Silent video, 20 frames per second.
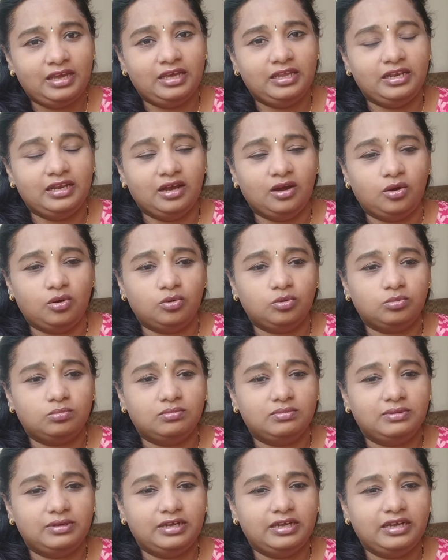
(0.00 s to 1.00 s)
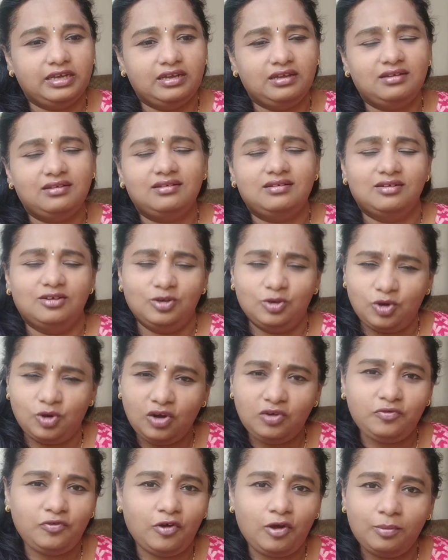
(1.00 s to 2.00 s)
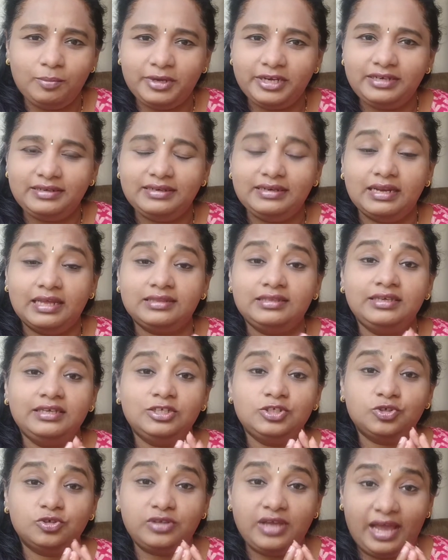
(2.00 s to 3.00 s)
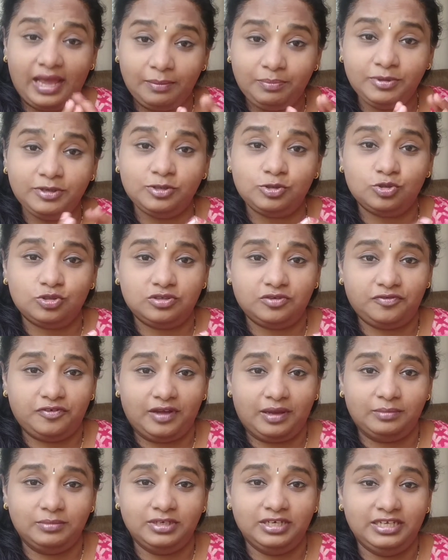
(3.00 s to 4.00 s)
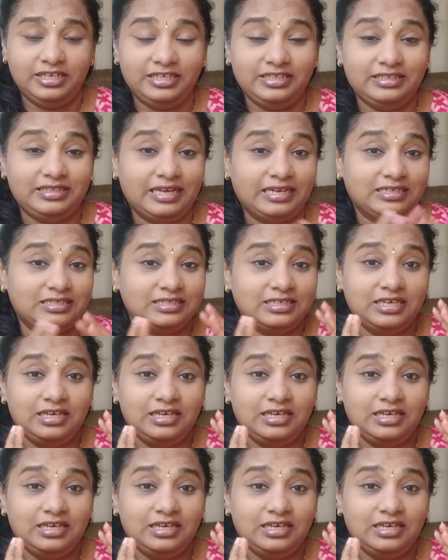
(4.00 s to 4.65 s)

Now, God forbid, nothing should happen to the family that